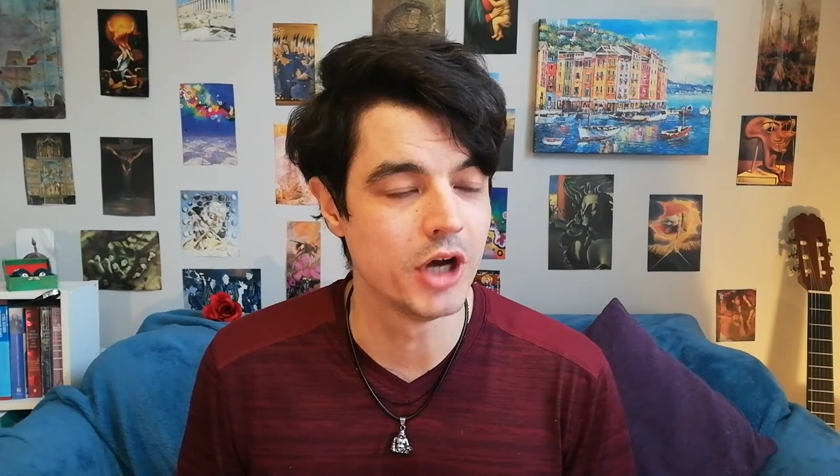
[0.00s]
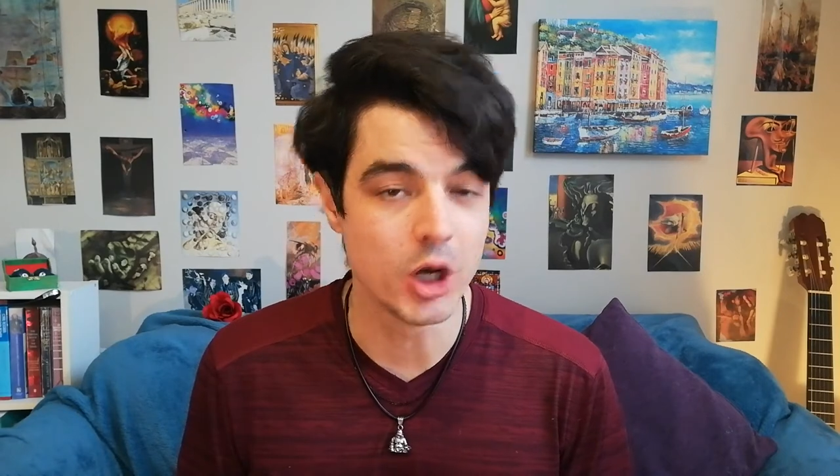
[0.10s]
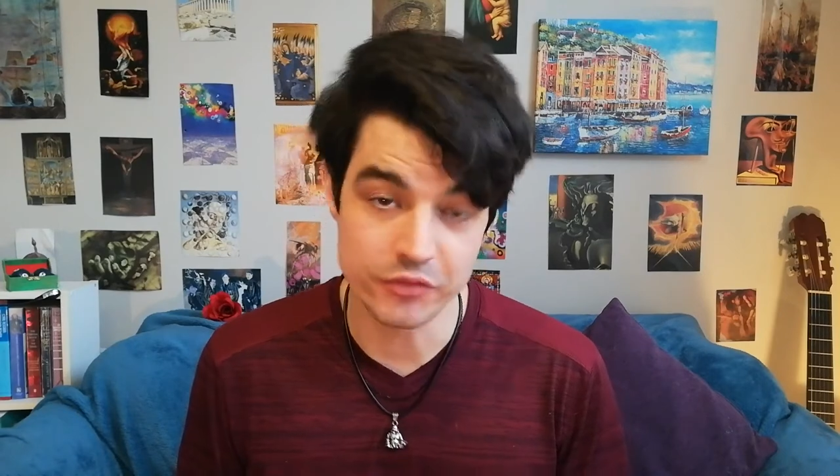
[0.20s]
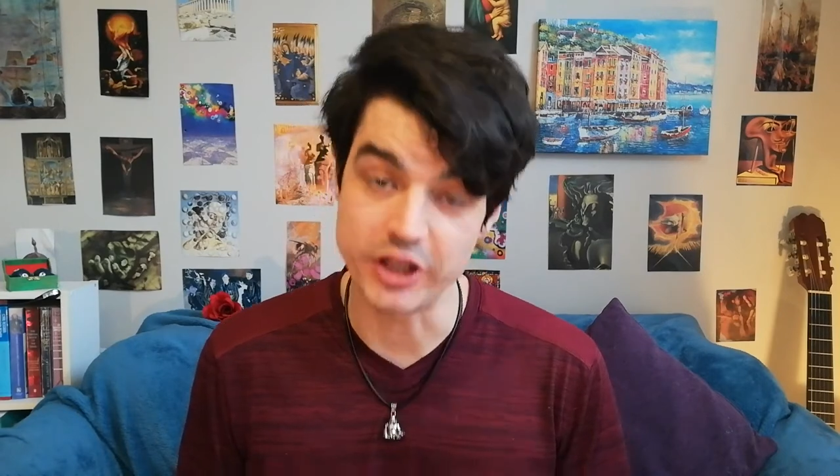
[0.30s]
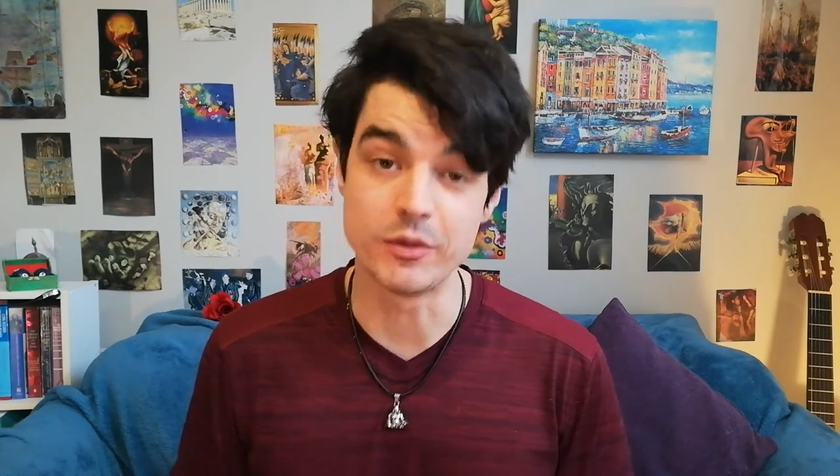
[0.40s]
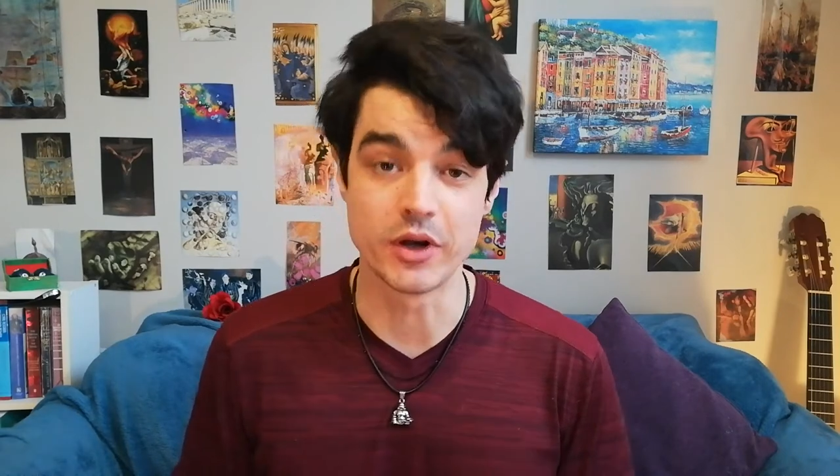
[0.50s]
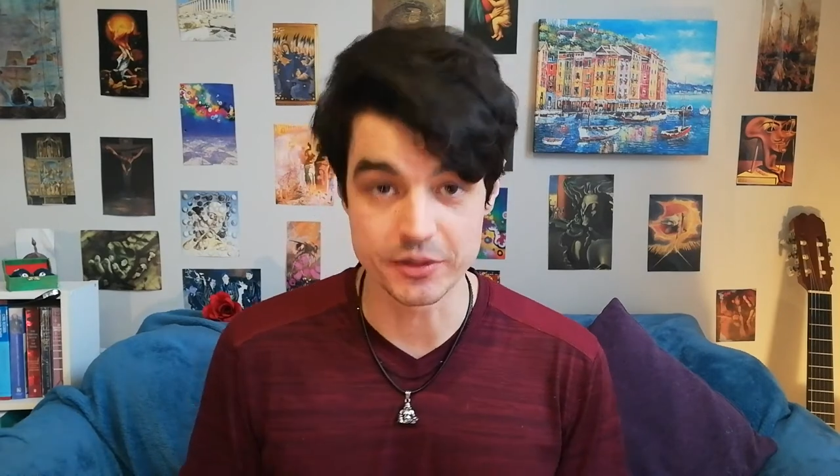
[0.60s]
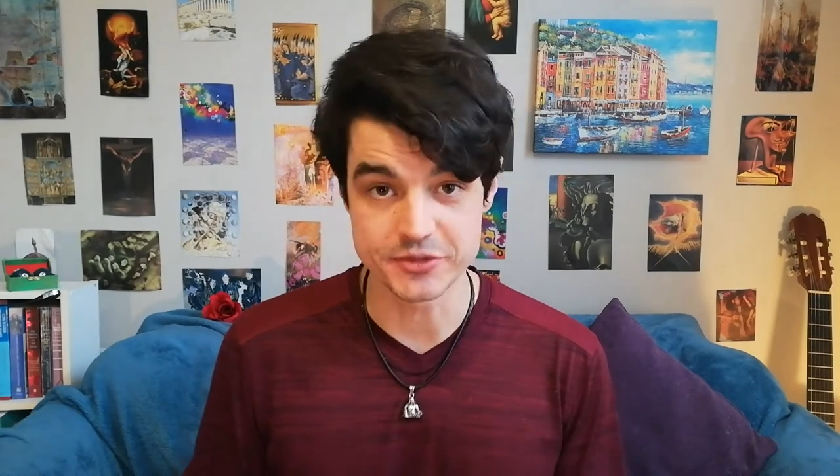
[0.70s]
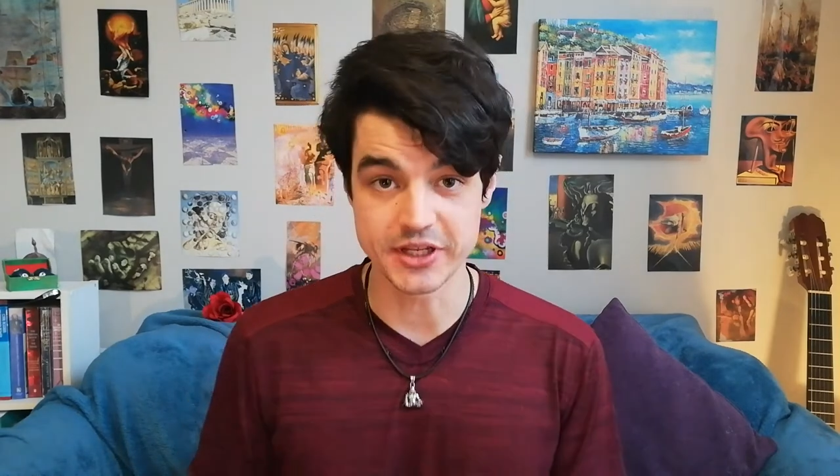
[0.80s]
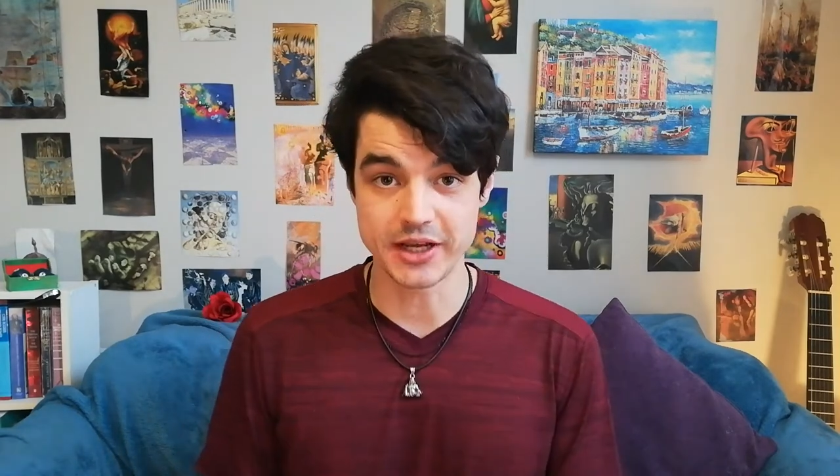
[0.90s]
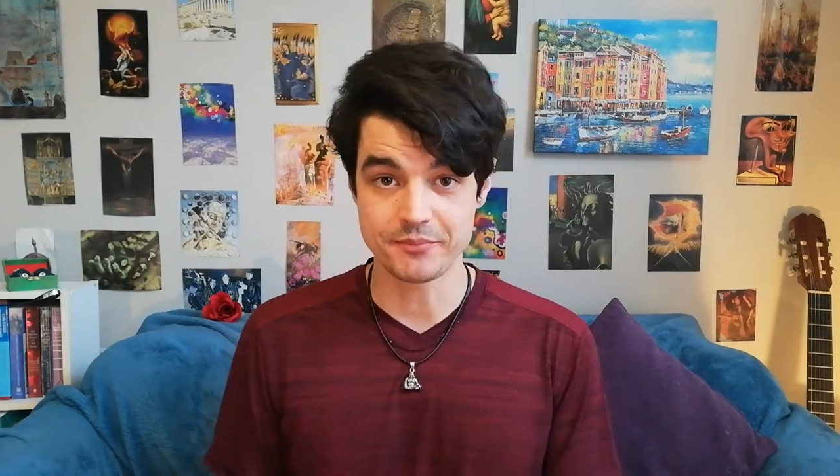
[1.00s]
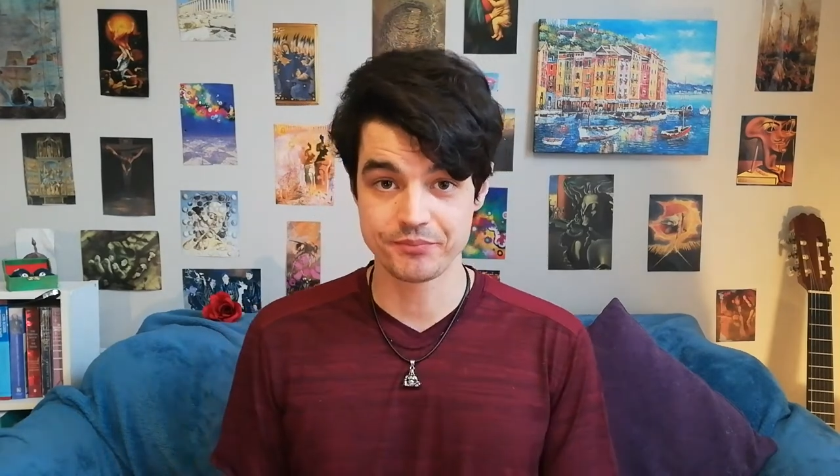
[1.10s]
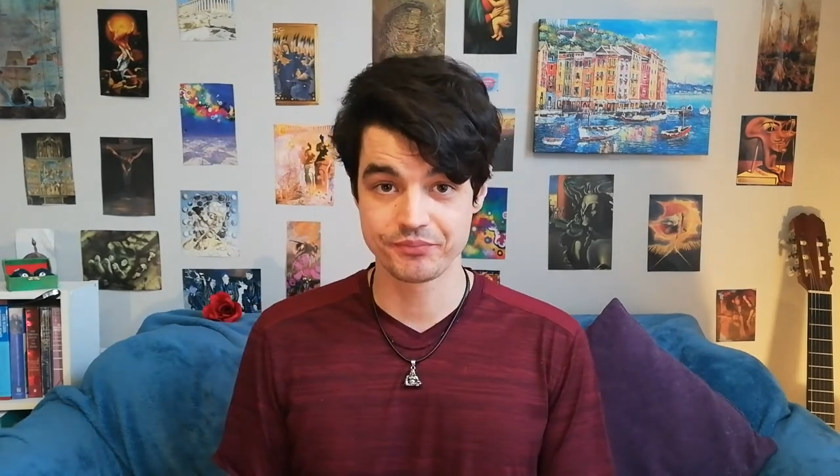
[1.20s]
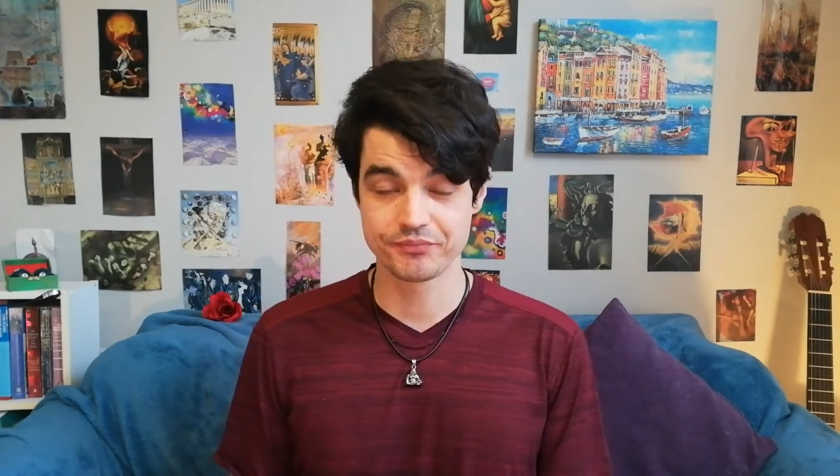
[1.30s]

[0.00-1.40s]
hopefully it won't come to that.